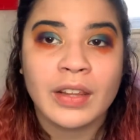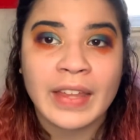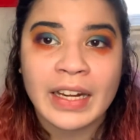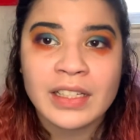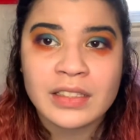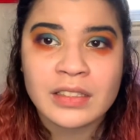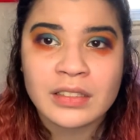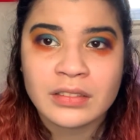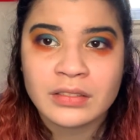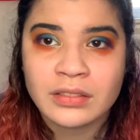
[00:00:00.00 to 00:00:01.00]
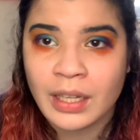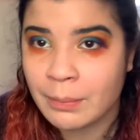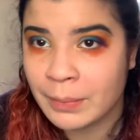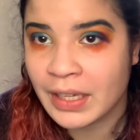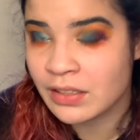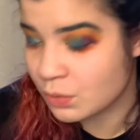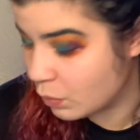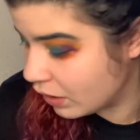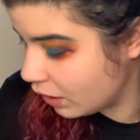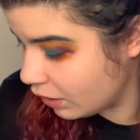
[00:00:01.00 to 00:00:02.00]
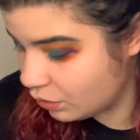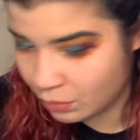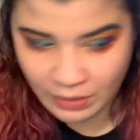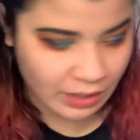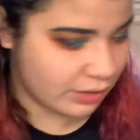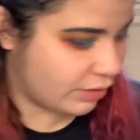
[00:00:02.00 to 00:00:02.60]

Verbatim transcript: That is a mess. Why did I do that?